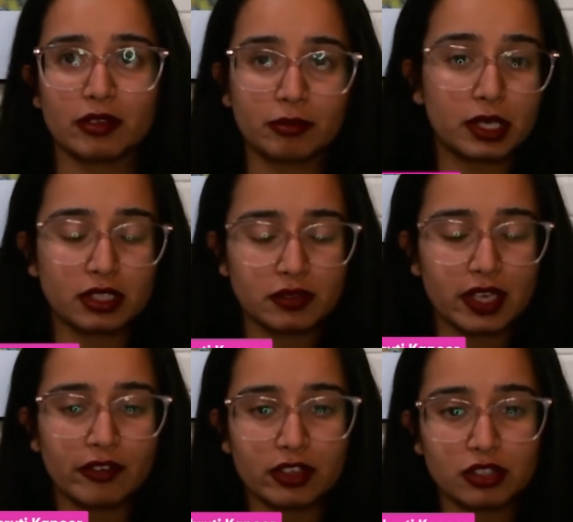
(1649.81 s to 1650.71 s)
because we
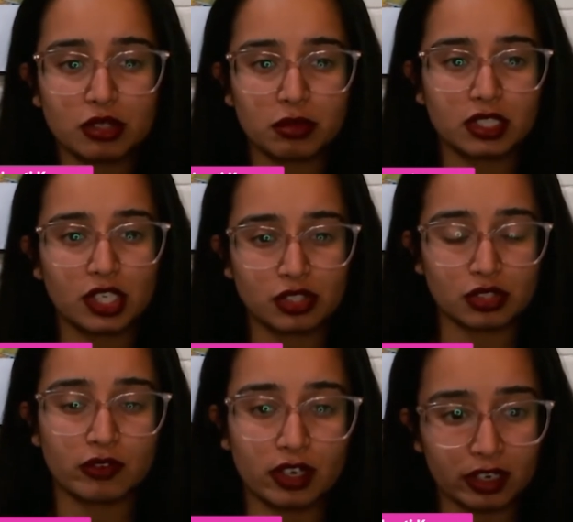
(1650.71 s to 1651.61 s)
have instrumentation
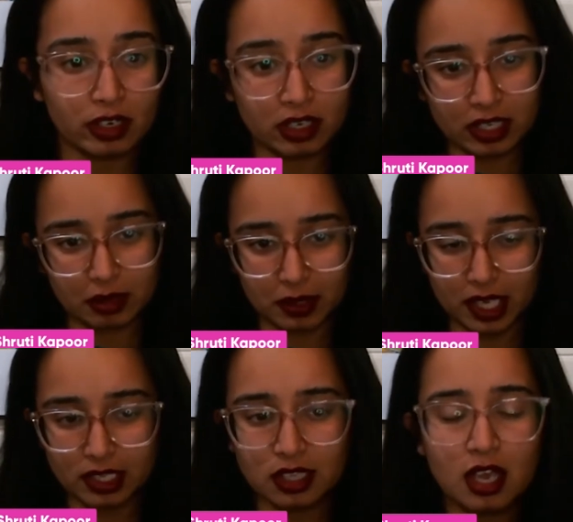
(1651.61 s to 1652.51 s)
of our
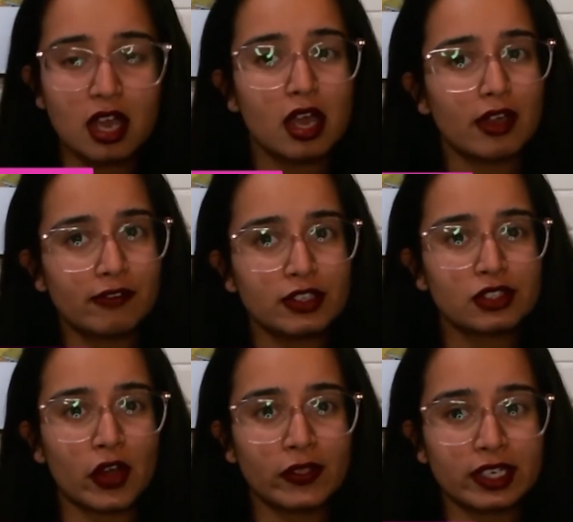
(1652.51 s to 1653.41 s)
APIs, if we
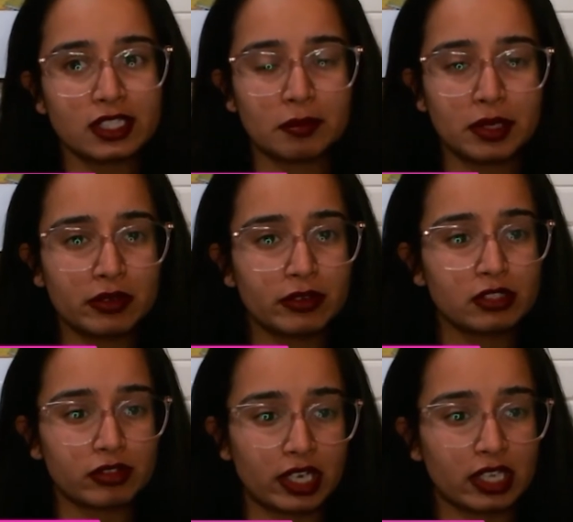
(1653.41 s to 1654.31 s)
saw that somebody was
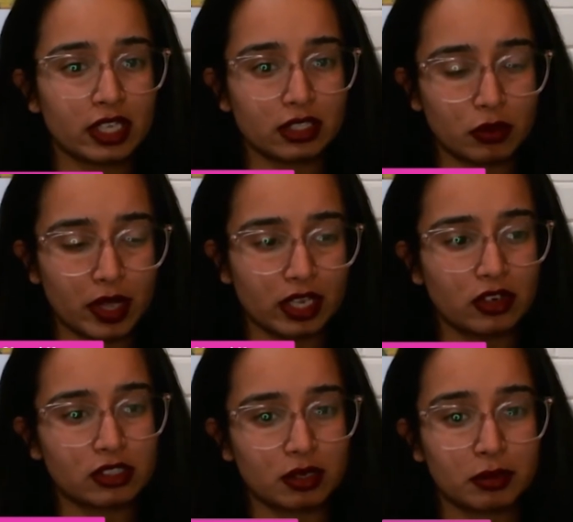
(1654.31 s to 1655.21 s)
running that query
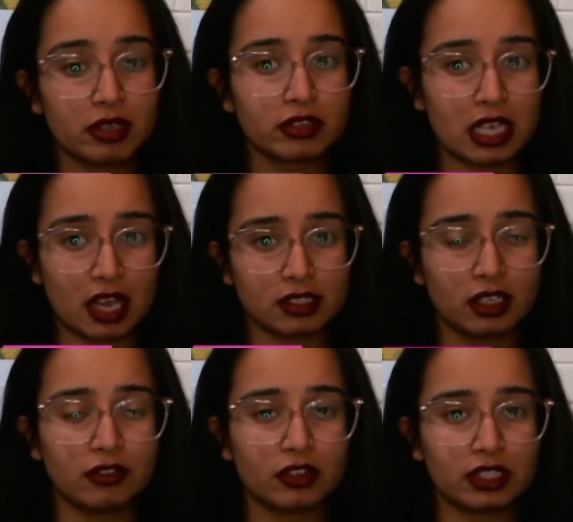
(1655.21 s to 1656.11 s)
or somebody was
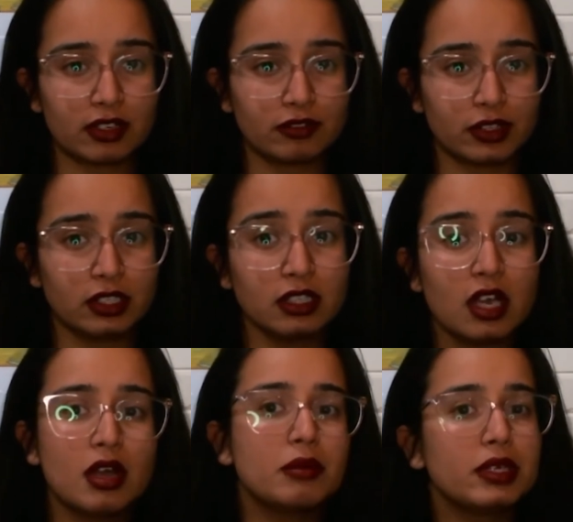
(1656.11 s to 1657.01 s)
asking for that field,
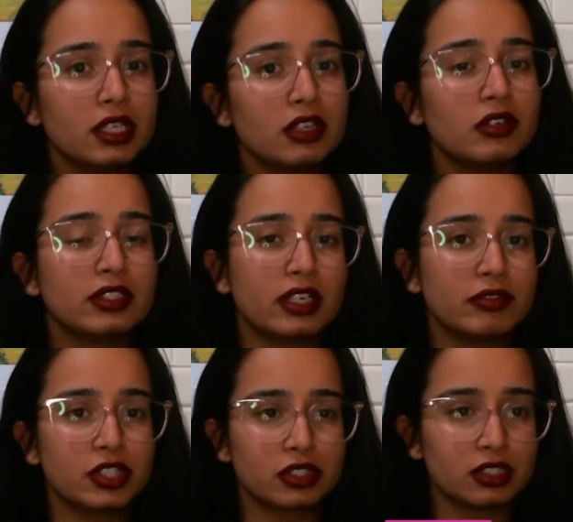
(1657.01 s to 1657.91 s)
we knew that we
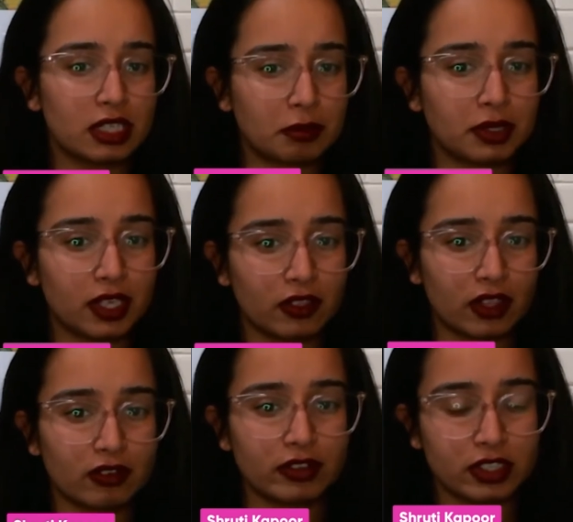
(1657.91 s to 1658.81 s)
shouldn't deprecate
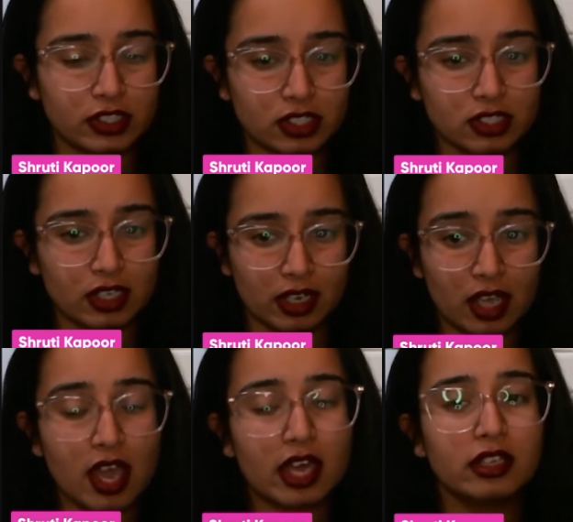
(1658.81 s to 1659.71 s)
that field just yet.
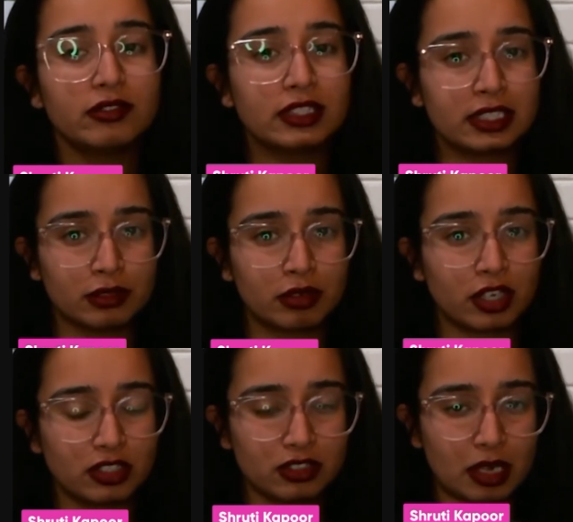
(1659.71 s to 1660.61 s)
And if we did
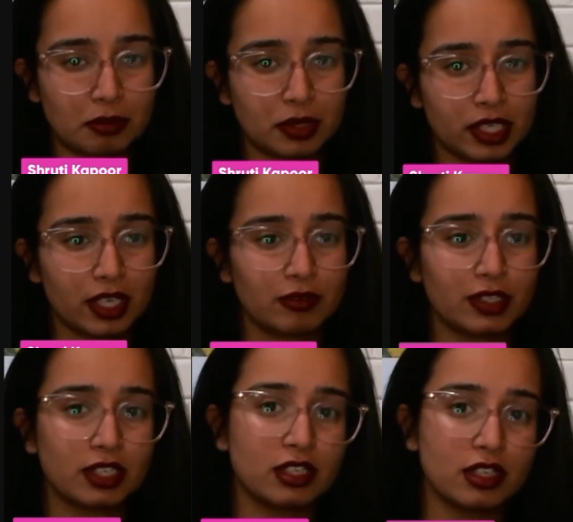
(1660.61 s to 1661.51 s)
want to deprecate, we
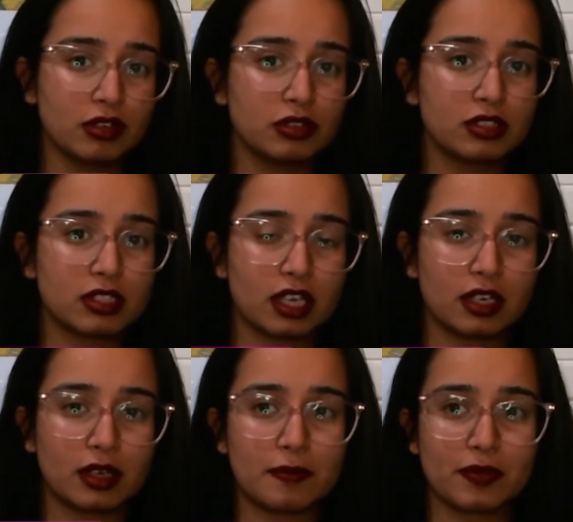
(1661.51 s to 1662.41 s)
can use
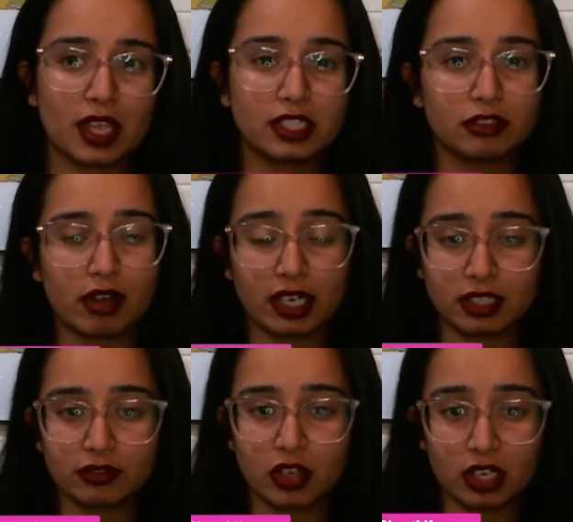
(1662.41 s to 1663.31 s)
a
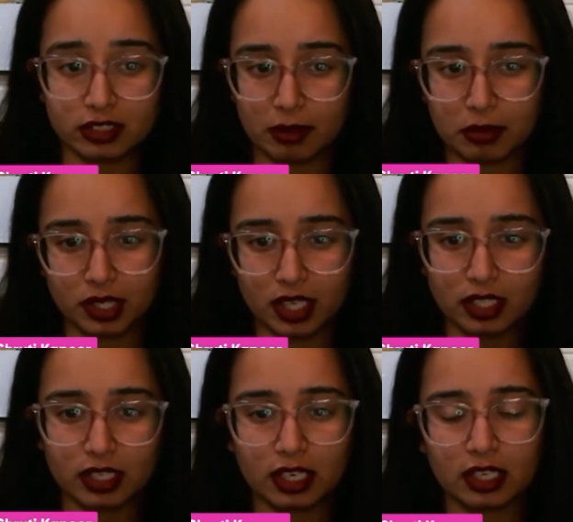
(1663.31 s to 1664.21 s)
directive called
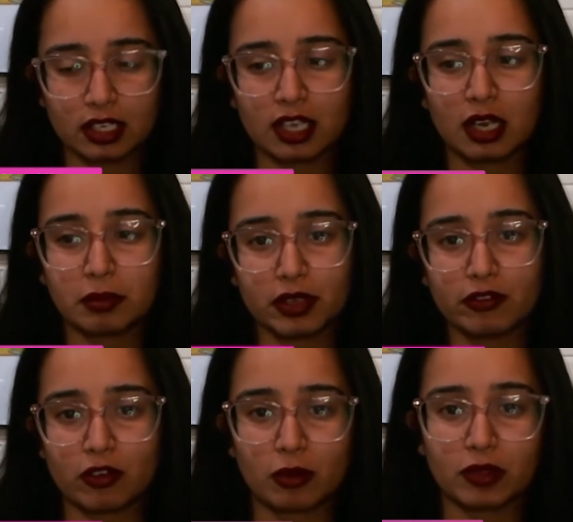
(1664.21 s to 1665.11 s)
deprecate that can help
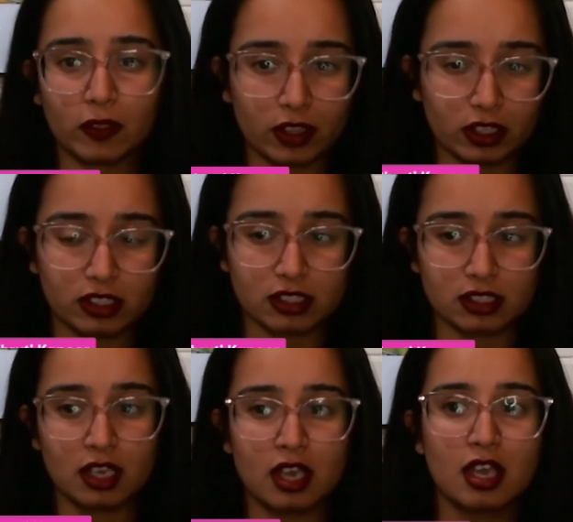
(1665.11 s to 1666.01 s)
inform that this
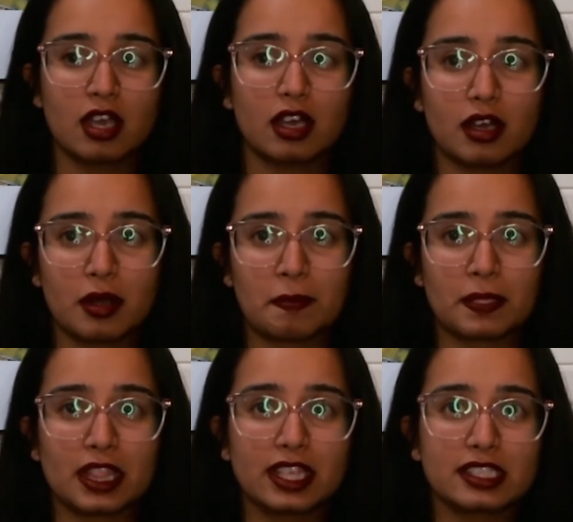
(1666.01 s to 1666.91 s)

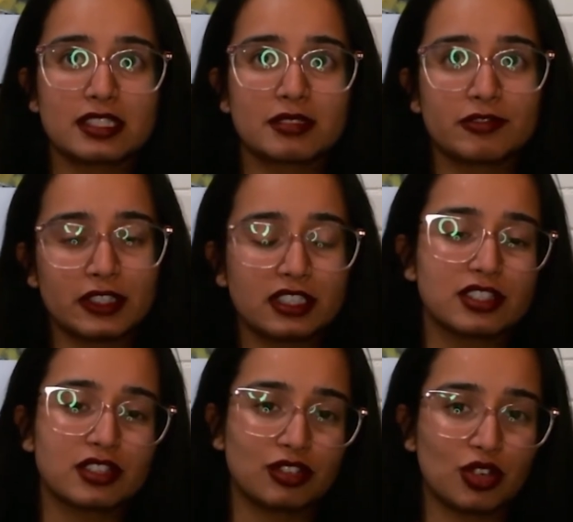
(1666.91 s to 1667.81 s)
field is
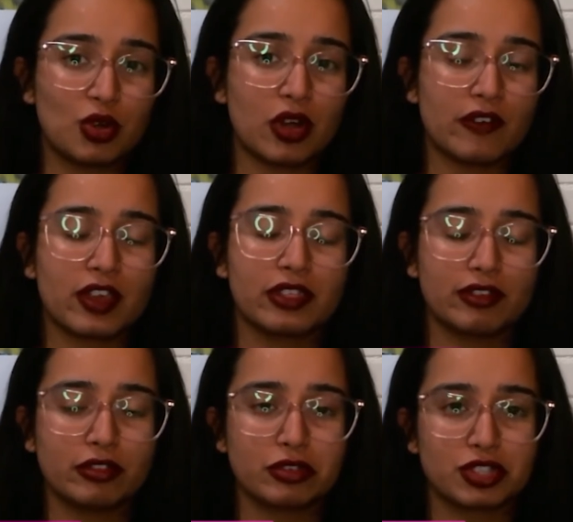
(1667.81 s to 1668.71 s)
going to go away in the
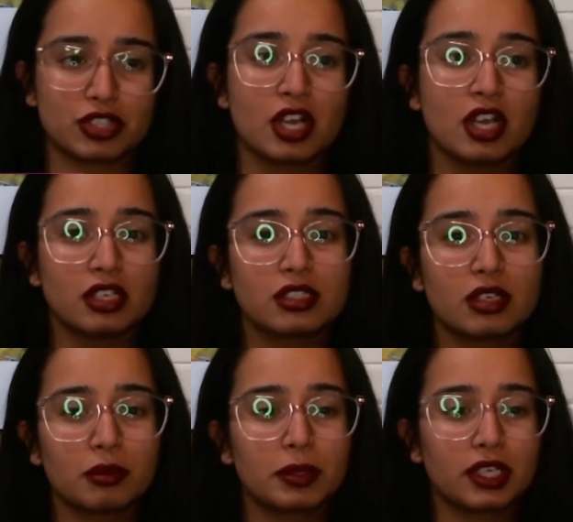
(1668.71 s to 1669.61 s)
future.
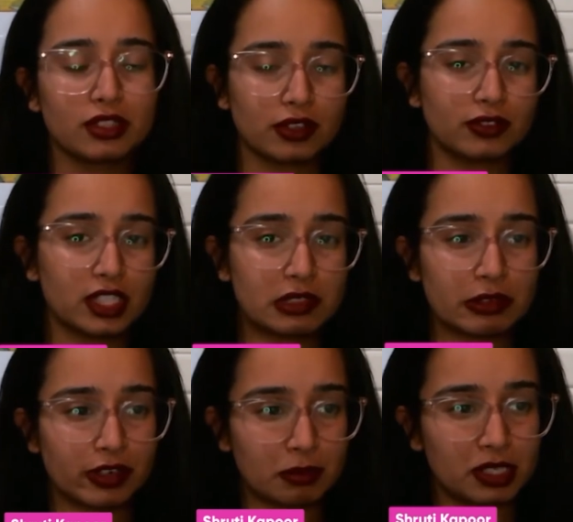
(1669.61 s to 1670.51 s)
So because of this, you
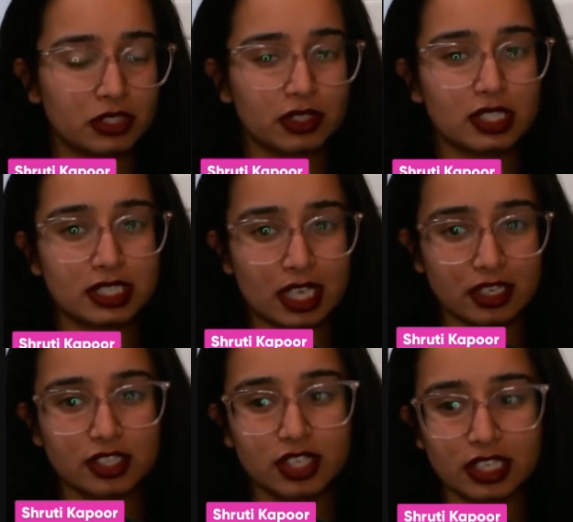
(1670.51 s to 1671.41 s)
were able to
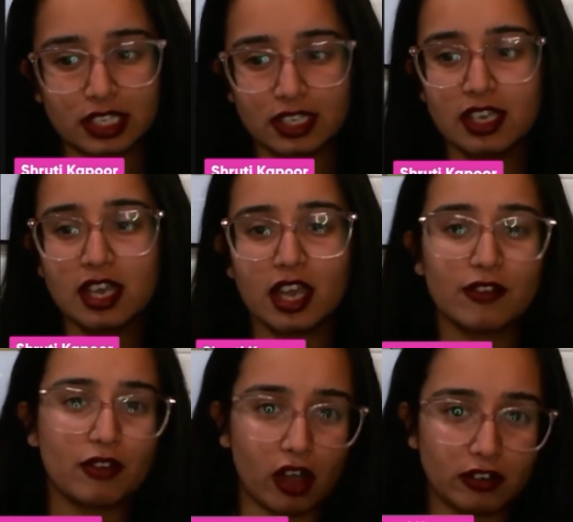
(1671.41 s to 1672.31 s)
intelligently
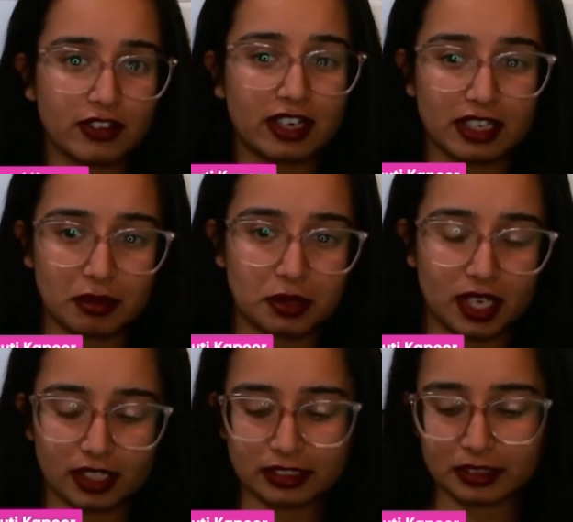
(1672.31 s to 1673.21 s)
evolve our
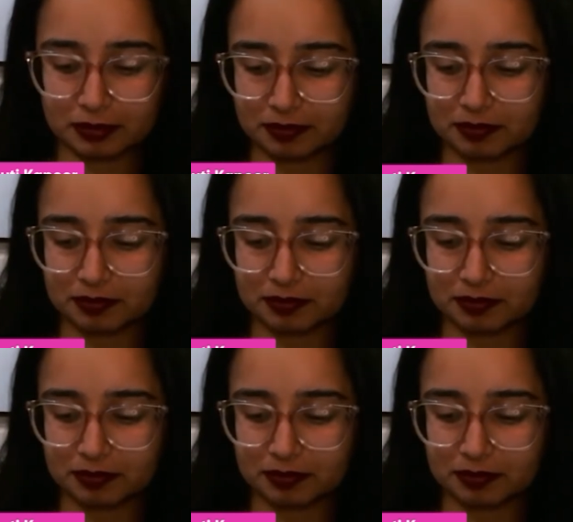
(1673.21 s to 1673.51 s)
APIs.